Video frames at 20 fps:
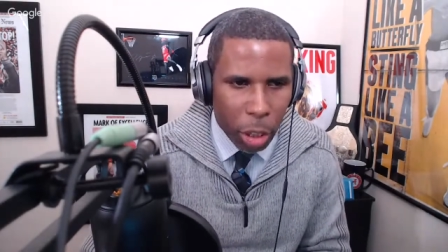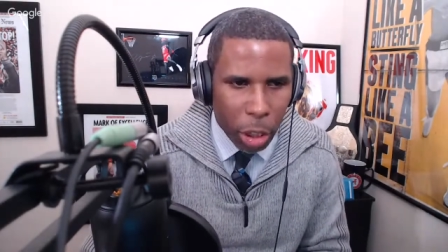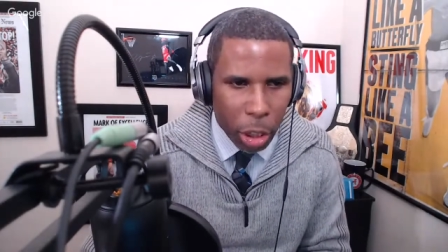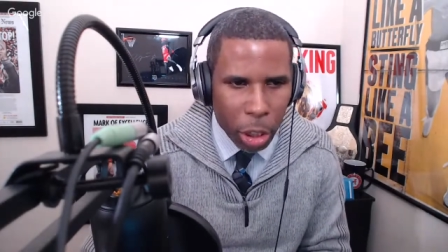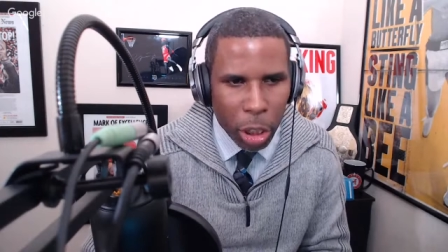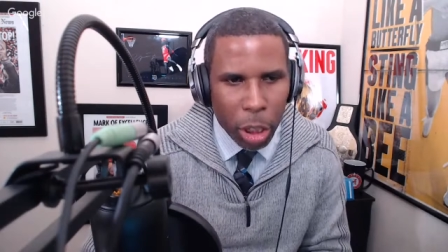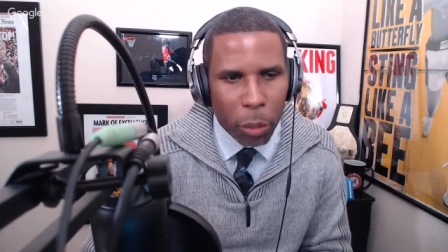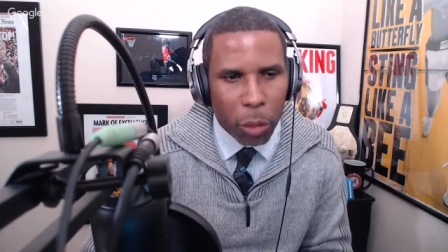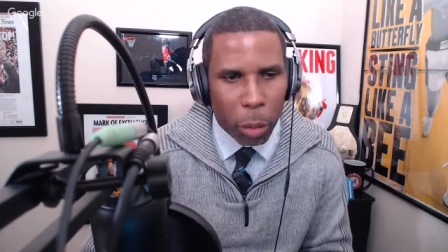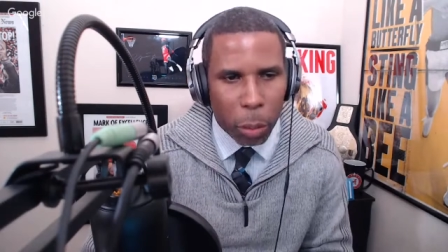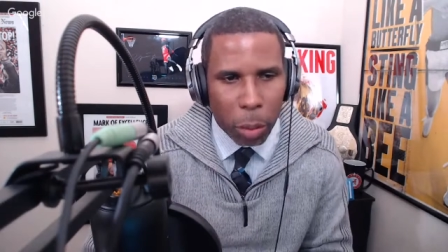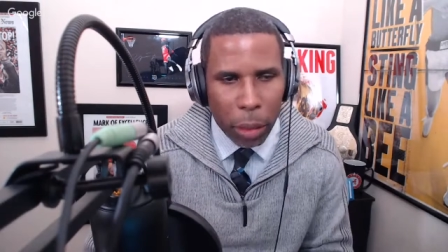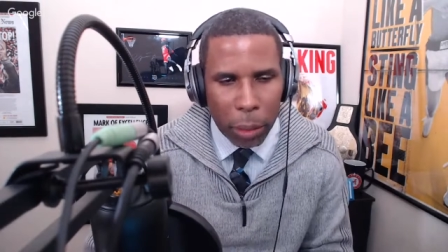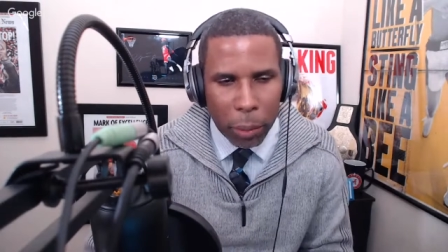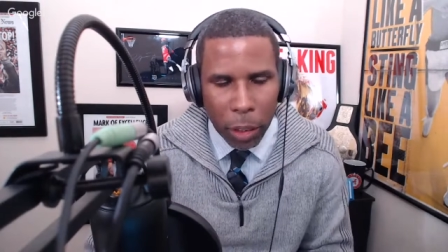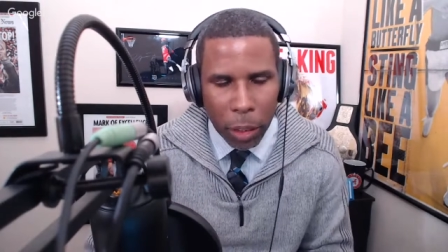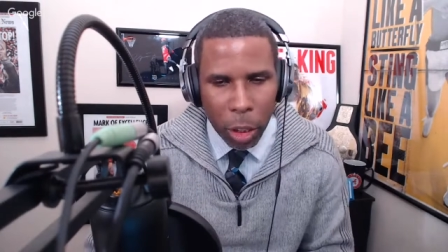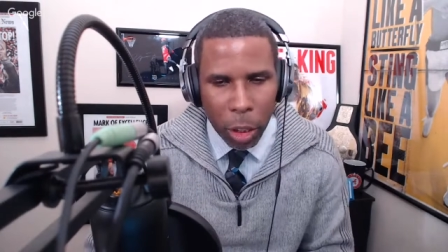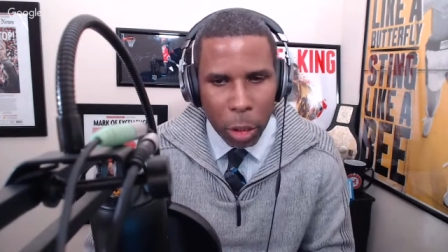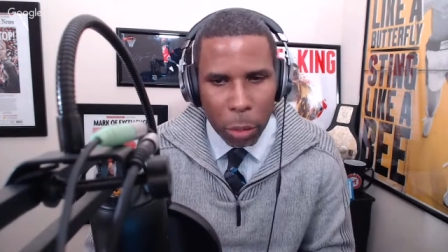you didn't want to play
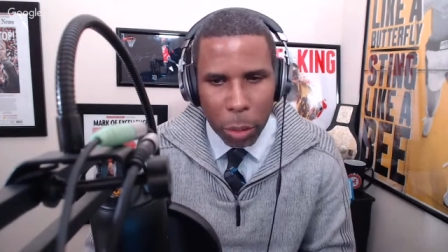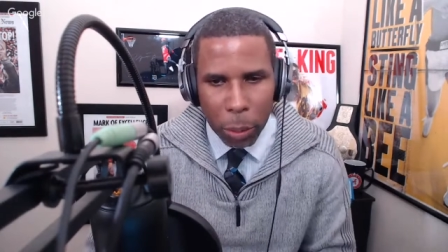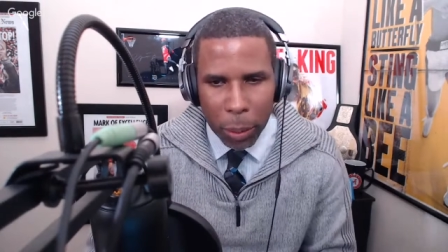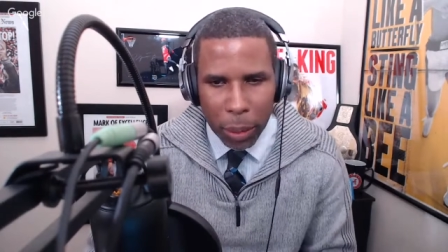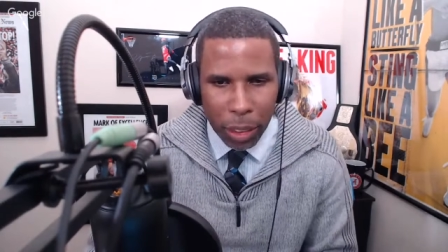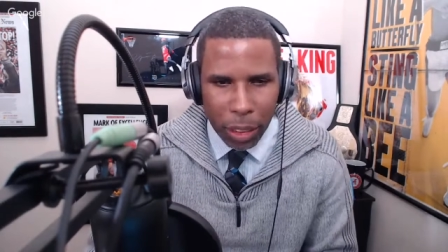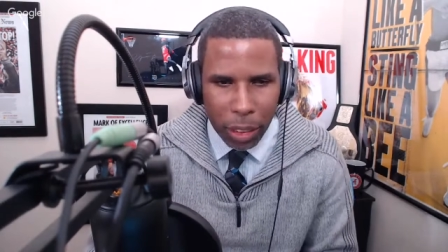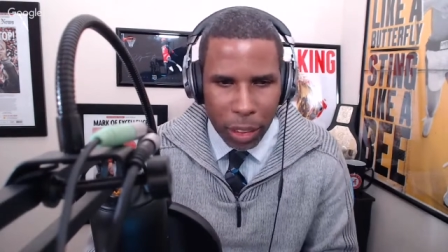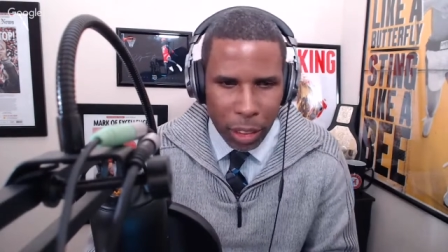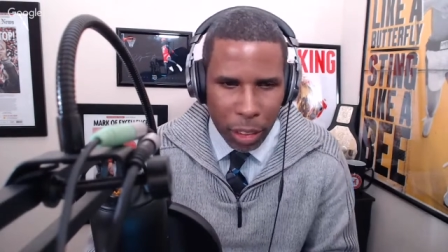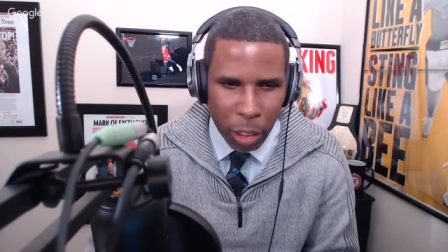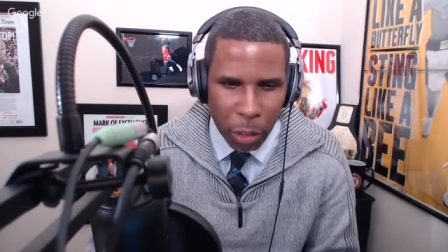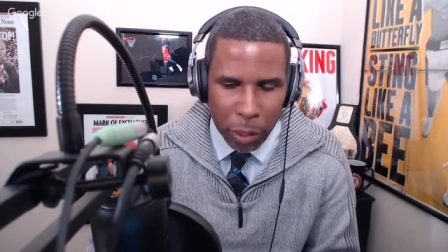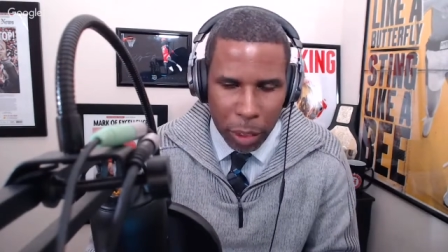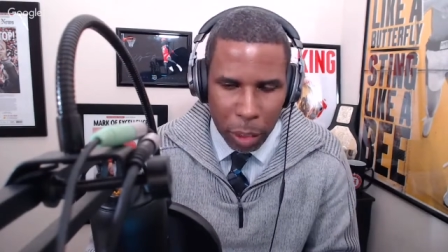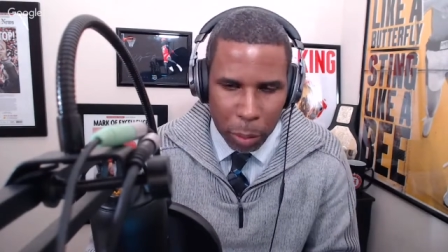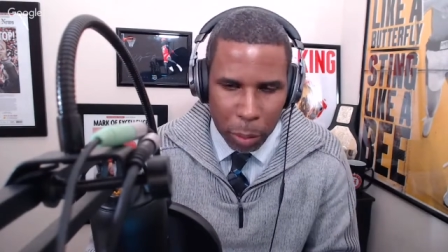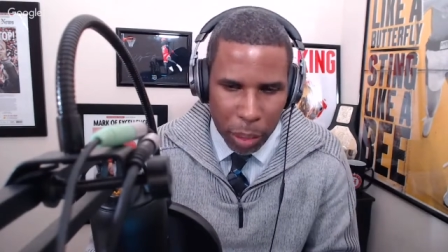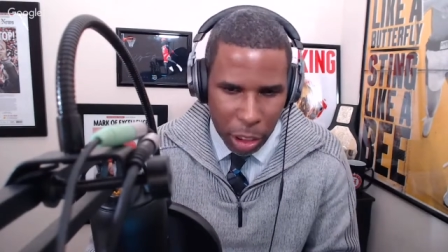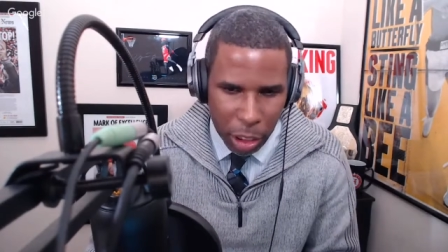with Kobe because Kobe
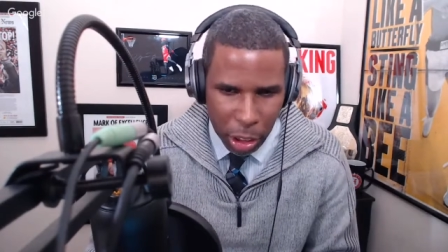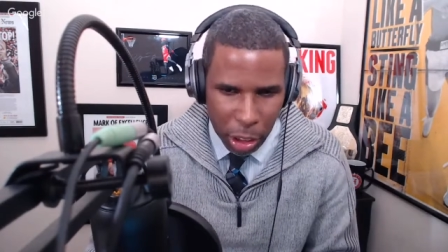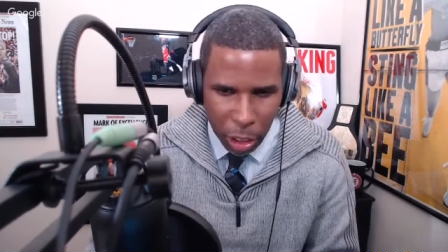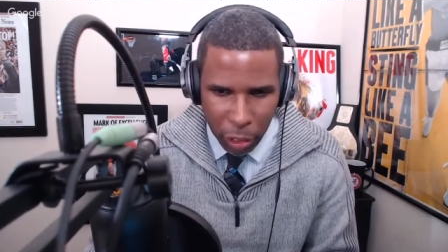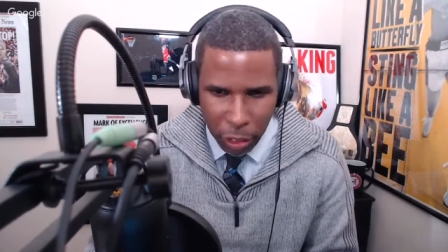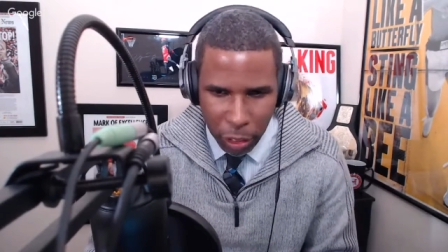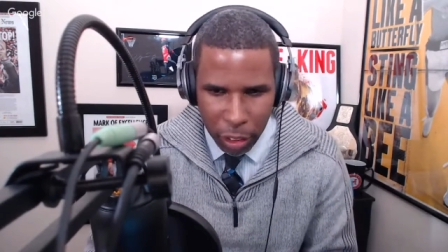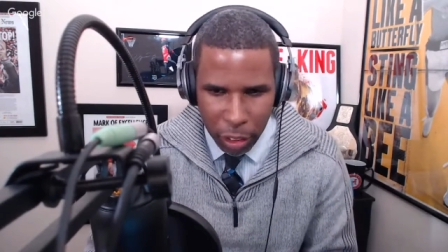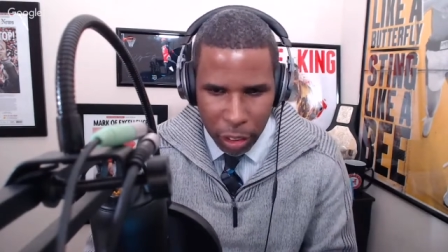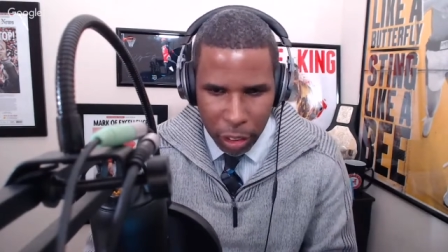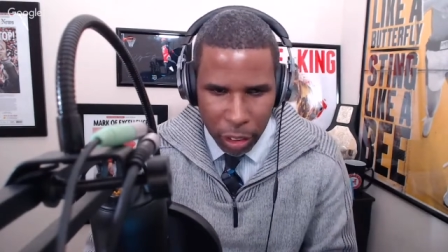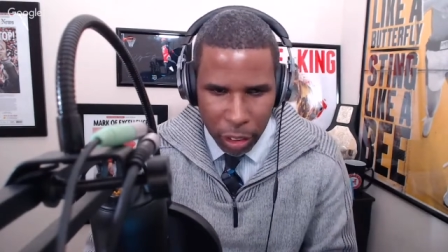could be a jerk.